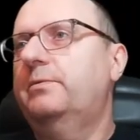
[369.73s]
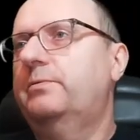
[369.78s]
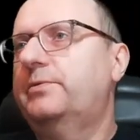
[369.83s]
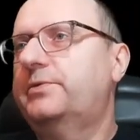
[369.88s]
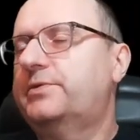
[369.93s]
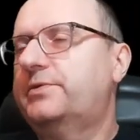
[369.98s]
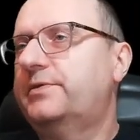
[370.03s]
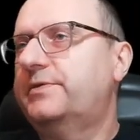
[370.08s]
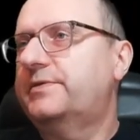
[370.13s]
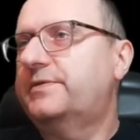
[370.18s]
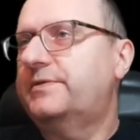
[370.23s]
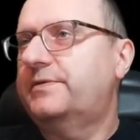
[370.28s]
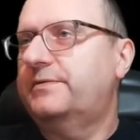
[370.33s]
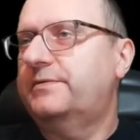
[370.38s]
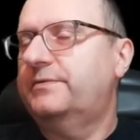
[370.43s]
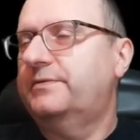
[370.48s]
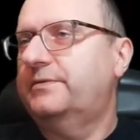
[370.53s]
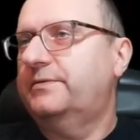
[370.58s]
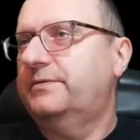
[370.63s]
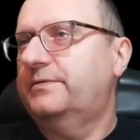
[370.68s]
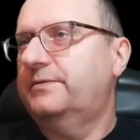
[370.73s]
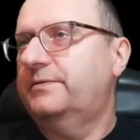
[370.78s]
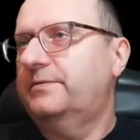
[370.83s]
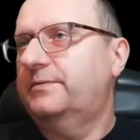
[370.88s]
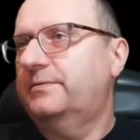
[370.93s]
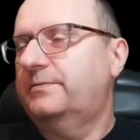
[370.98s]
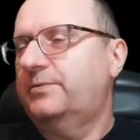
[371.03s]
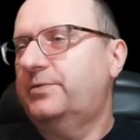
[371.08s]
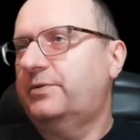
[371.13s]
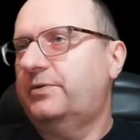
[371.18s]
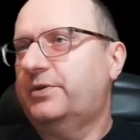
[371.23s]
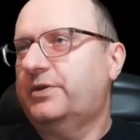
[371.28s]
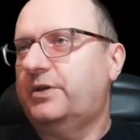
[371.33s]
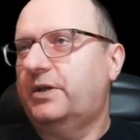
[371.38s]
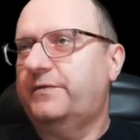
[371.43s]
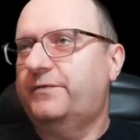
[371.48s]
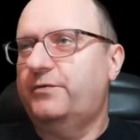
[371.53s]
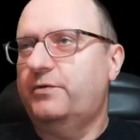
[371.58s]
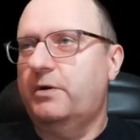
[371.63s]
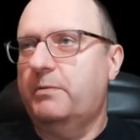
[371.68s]
which is a
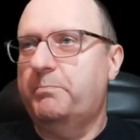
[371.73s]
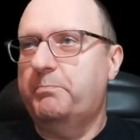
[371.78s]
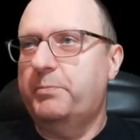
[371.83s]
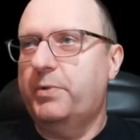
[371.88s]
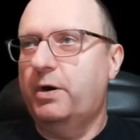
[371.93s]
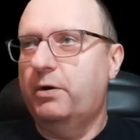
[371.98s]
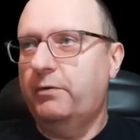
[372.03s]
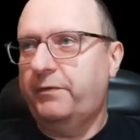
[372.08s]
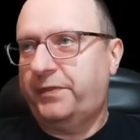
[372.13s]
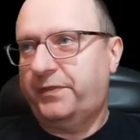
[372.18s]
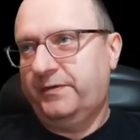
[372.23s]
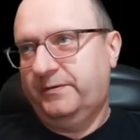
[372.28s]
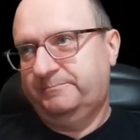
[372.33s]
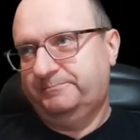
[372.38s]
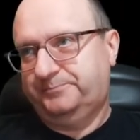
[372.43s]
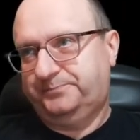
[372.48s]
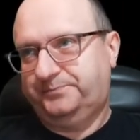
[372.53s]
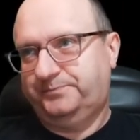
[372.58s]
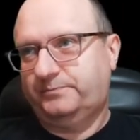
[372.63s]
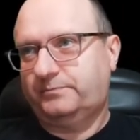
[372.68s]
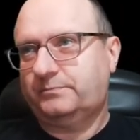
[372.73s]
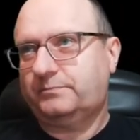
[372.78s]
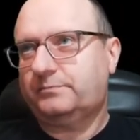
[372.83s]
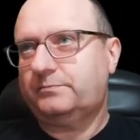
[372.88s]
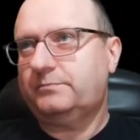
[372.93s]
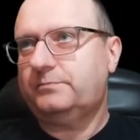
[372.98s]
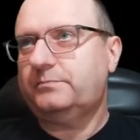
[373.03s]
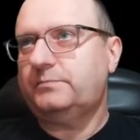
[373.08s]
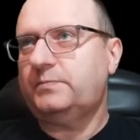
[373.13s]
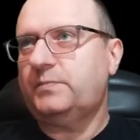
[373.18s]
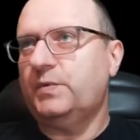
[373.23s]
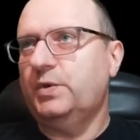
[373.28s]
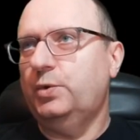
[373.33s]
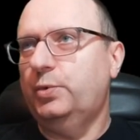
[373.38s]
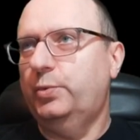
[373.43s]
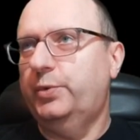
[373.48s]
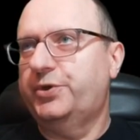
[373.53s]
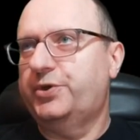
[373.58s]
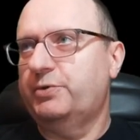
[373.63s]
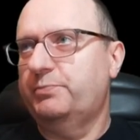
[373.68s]
shortcut for both,
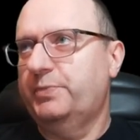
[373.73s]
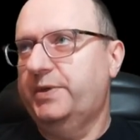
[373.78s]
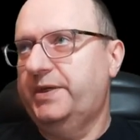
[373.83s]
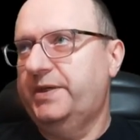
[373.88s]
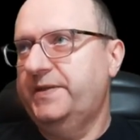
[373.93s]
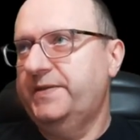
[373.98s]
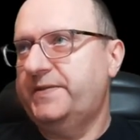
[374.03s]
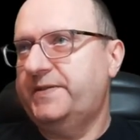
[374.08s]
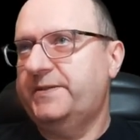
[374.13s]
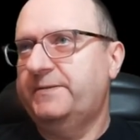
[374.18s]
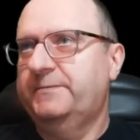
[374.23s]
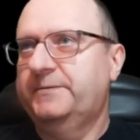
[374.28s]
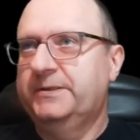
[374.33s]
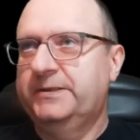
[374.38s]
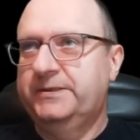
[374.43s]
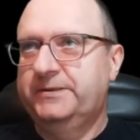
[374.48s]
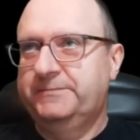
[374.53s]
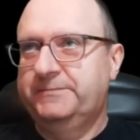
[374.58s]
which means,